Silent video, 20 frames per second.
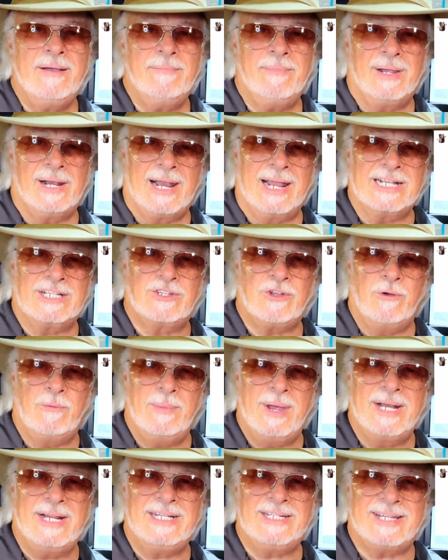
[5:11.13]
But like so
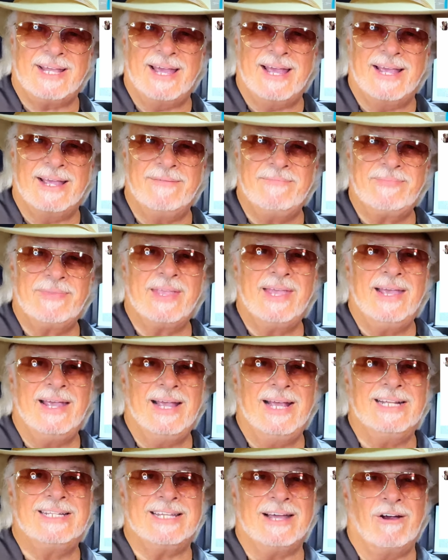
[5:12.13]
many say,
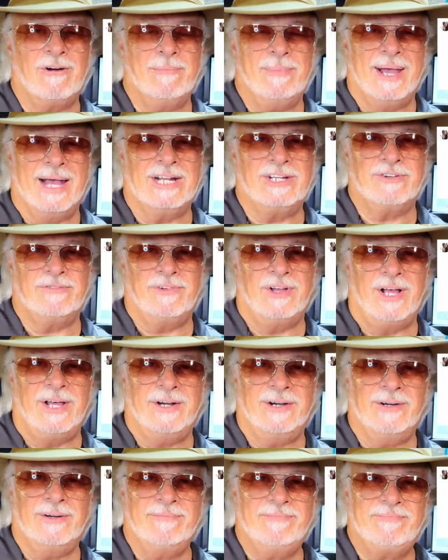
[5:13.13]
it's our badge of
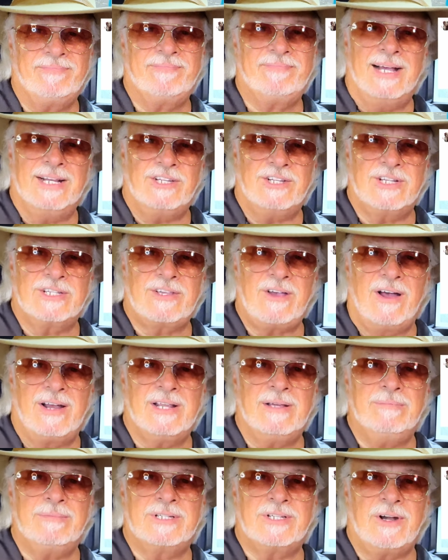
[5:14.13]
honor. I just got
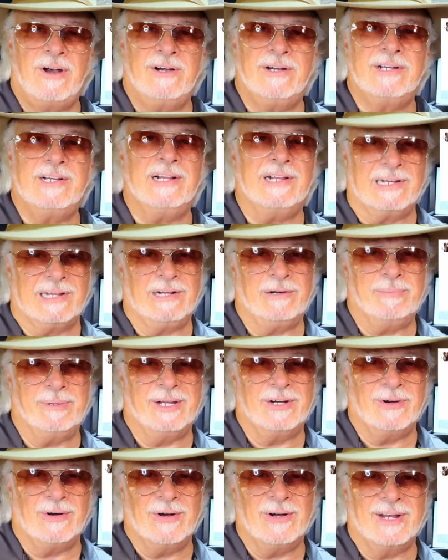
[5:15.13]
him started a little
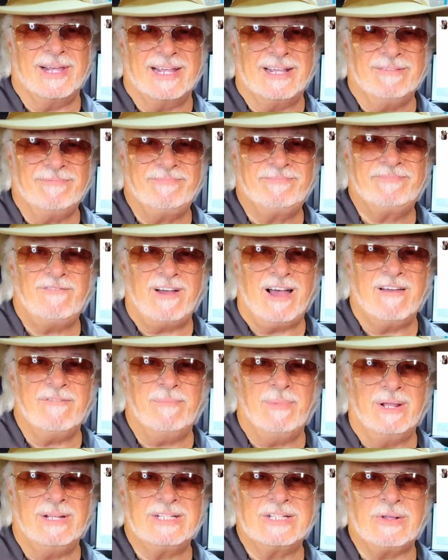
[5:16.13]
bit early. Five
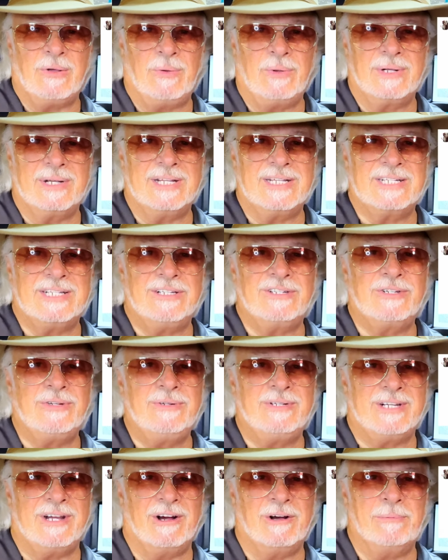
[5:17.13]
months old isn't
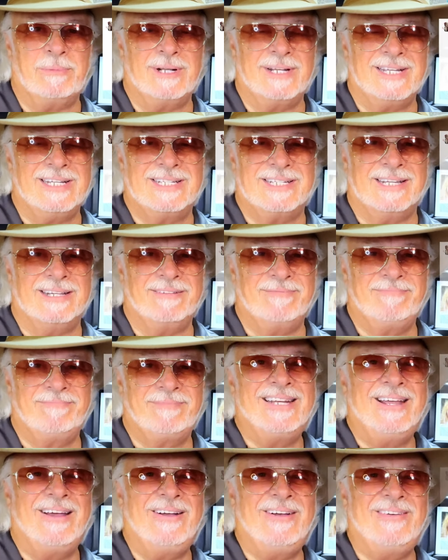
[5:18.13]
too terrible, is it?
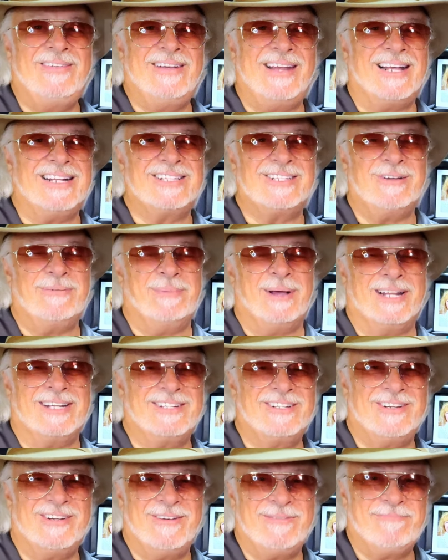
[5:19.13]
No, not so
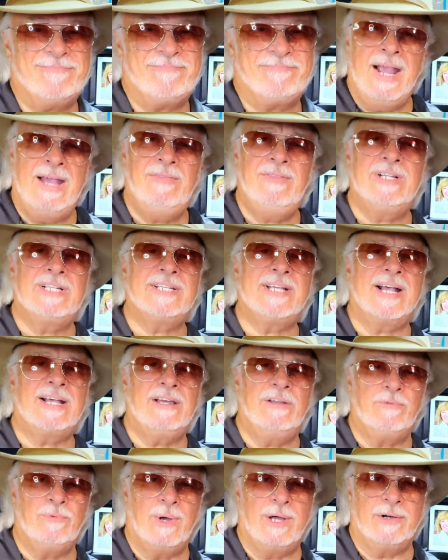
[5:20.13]
much. And the
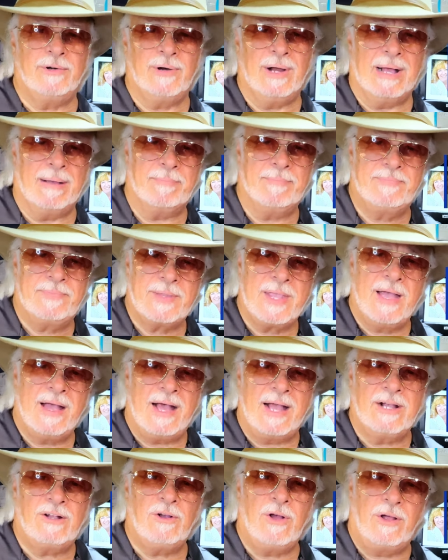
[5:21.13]
second runner up.
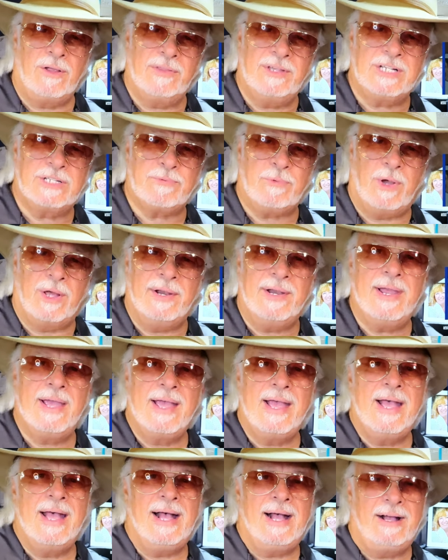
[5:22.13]
I call this one
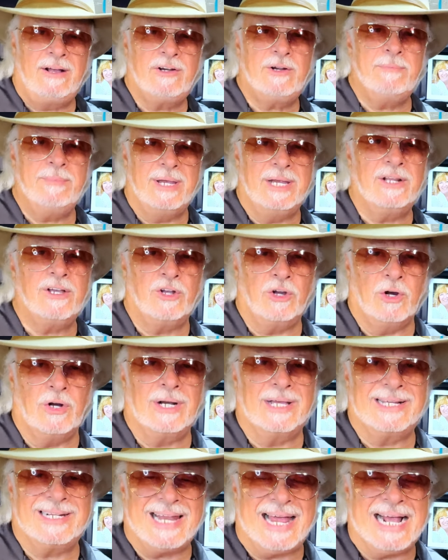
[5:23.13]
How to Meet a
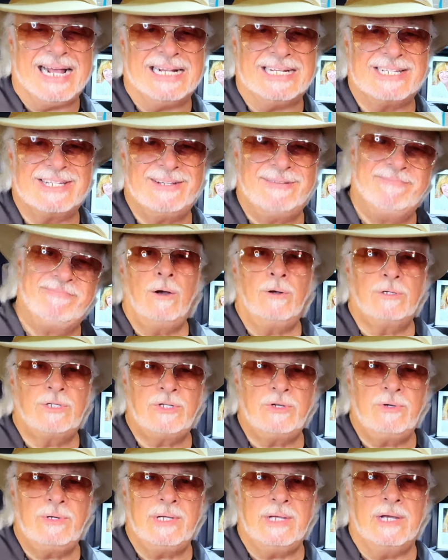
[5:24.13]
Girl in Class.
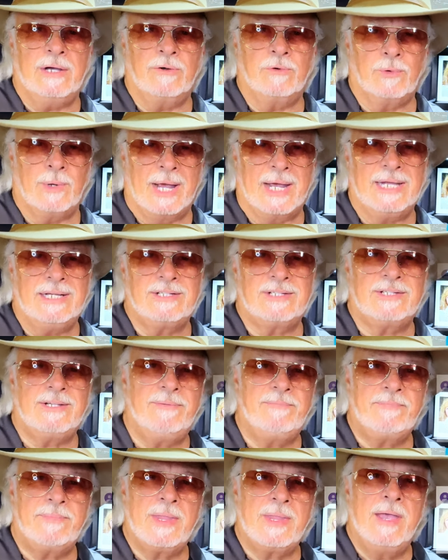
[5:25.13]
Otuya writes
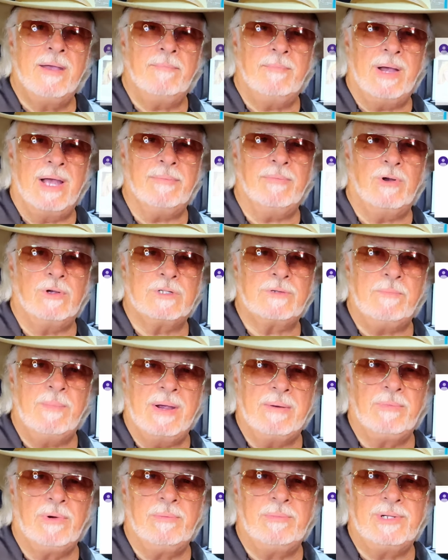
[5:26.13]
My most
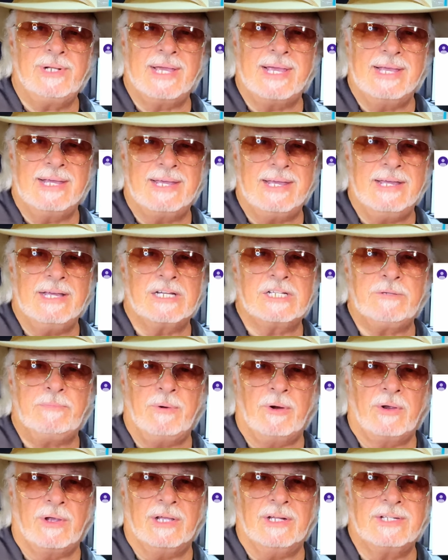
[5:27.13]
memorable Inky
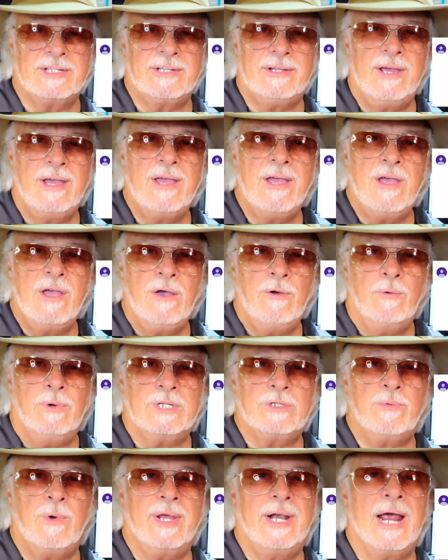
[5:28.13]
experience
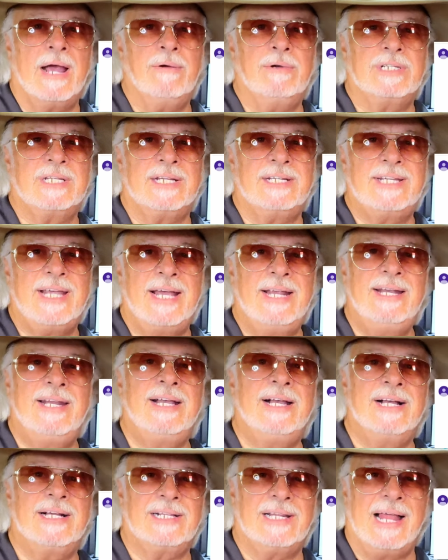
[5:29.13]
was when I was
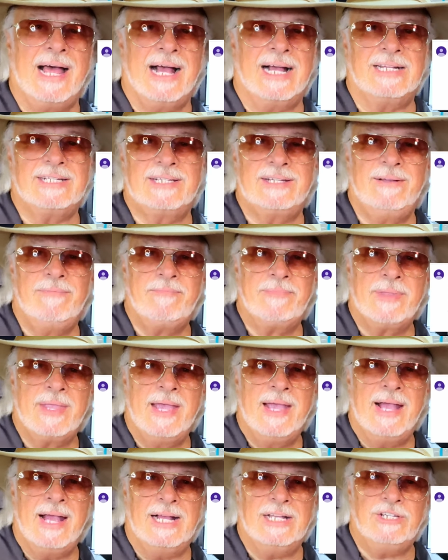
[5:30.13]
attending a class.
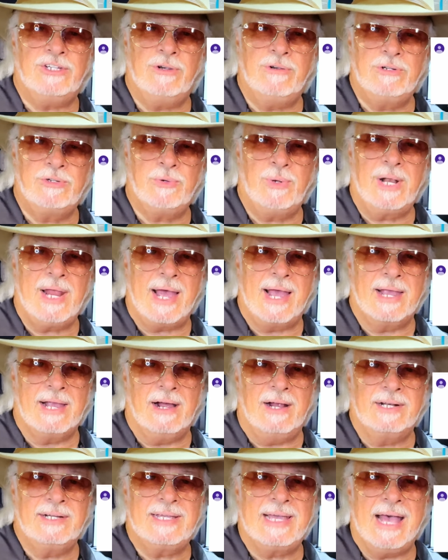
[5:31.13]
As usual, I
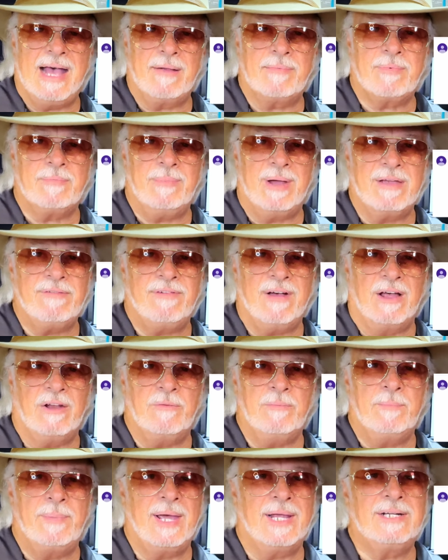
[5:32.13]
uncapped my
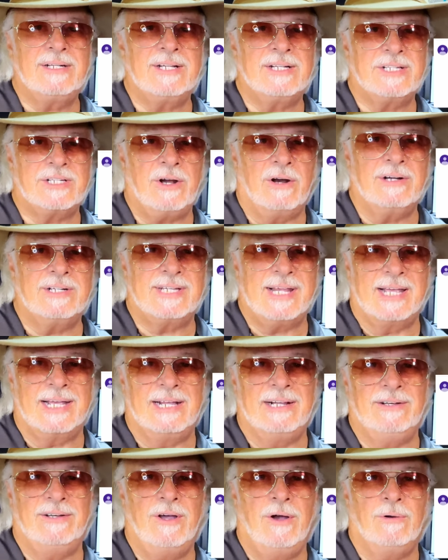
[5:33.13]
fountain pen to start
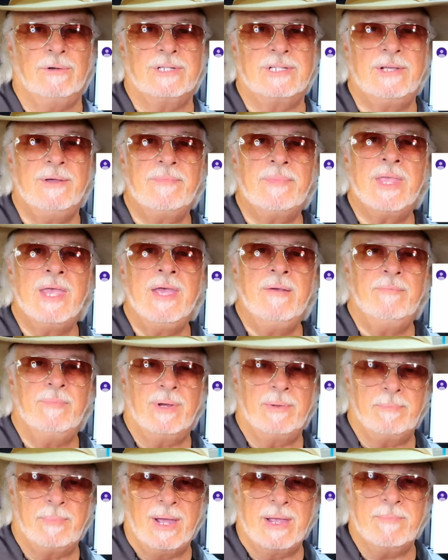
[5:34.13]
taking notes,
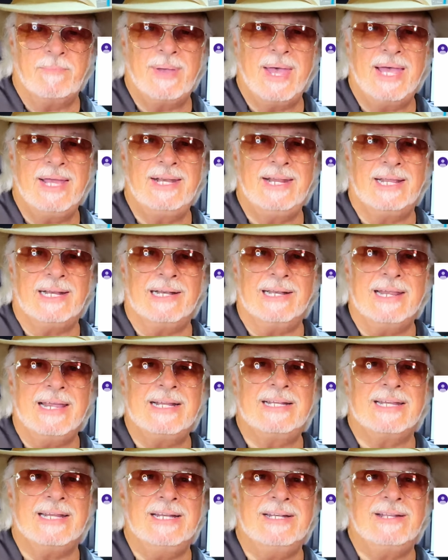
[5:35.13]
but my pen had
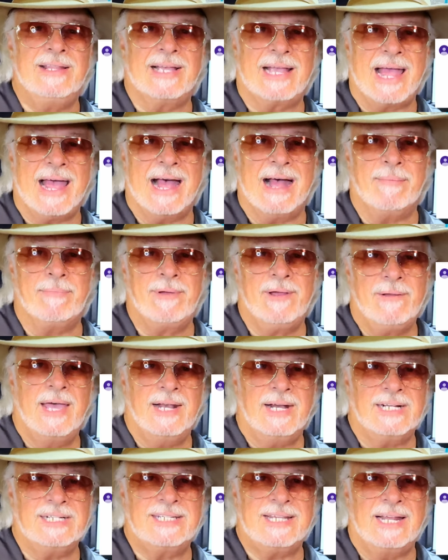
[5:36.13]
leaked in the cap,
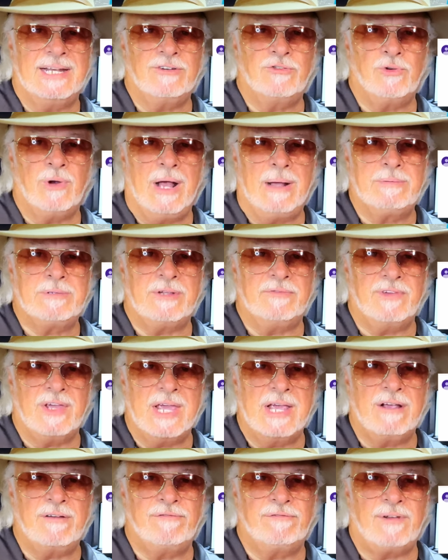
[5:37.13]
and I sent drops of
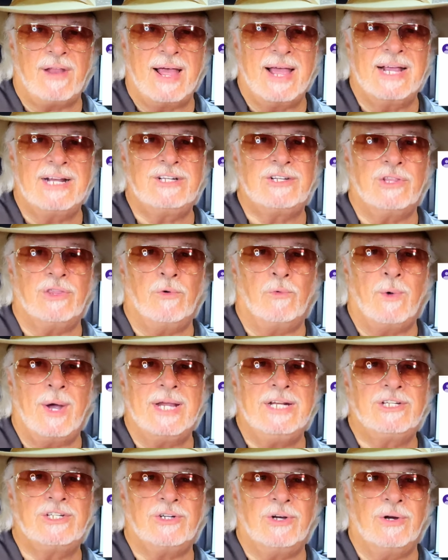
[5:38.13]
ink flying to the
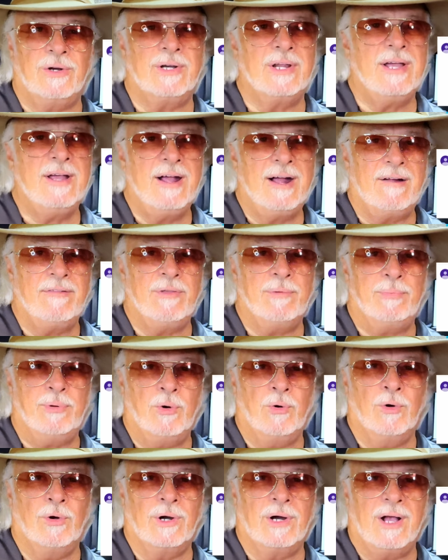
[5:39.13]
white shirt of the
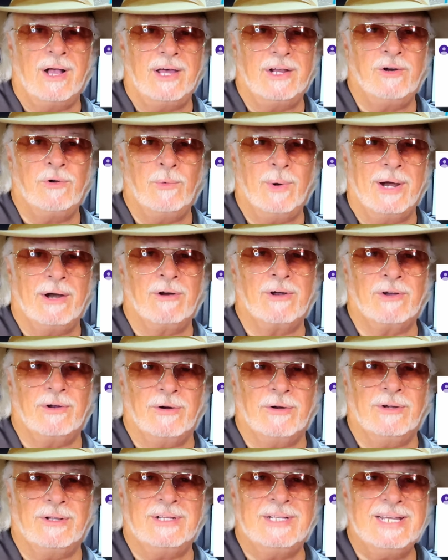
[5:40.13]
poor, unaware
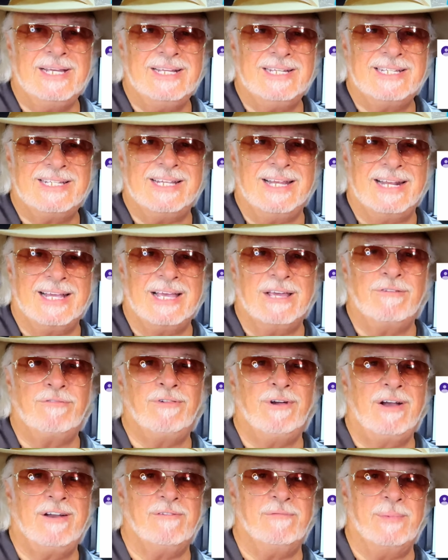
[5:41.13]
girl sitting in
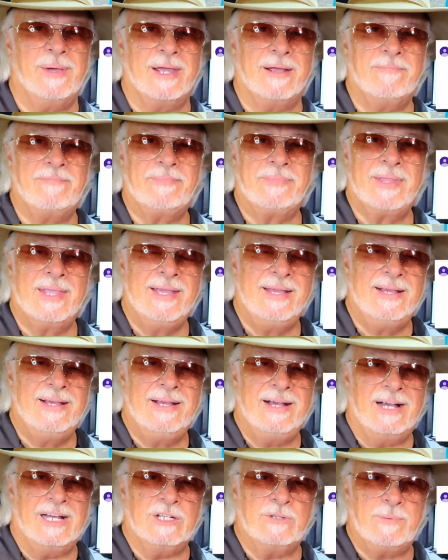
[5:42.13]
front of me.
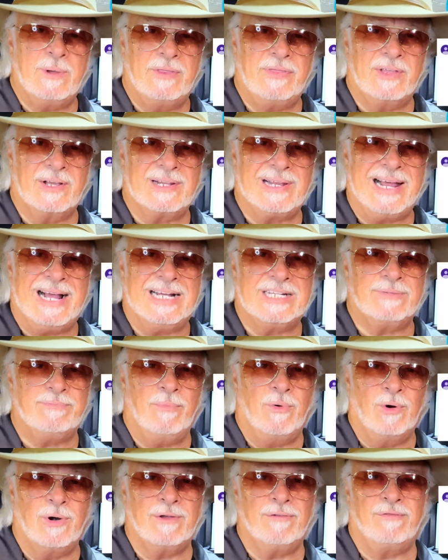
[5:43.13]
I spent the class
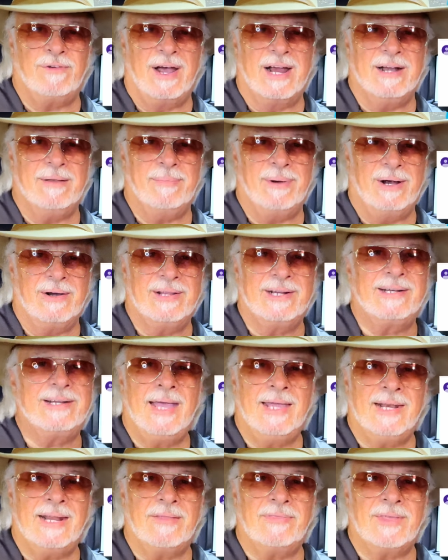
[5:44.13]
mortified about it,
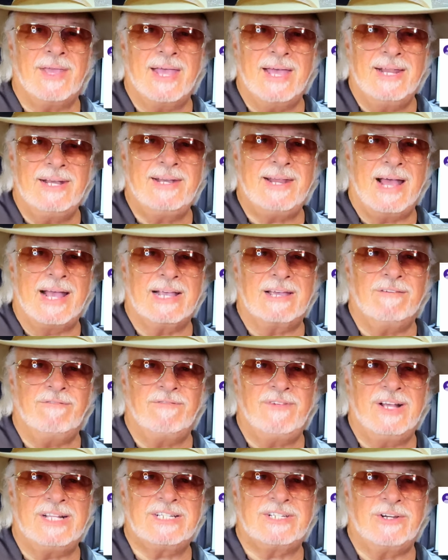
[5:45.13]
and at the end I
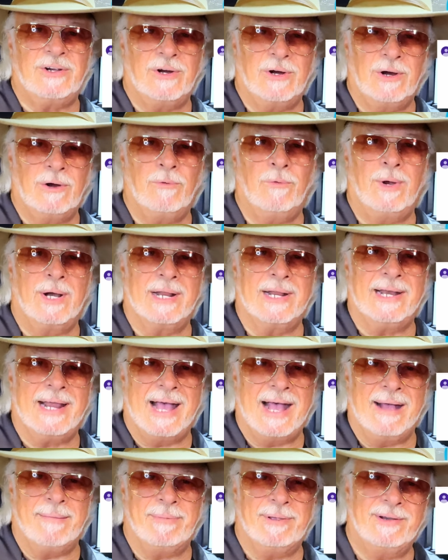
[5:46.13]
confessed to her what had
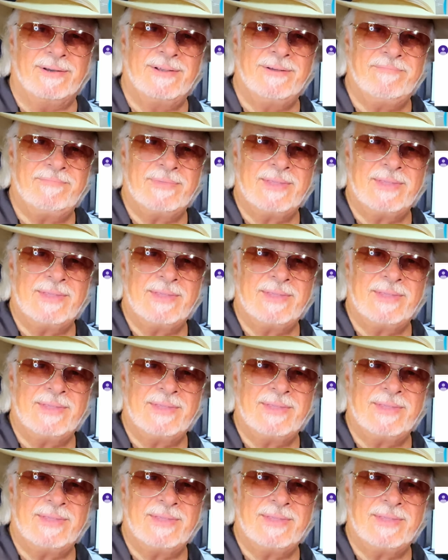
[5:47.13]
happened.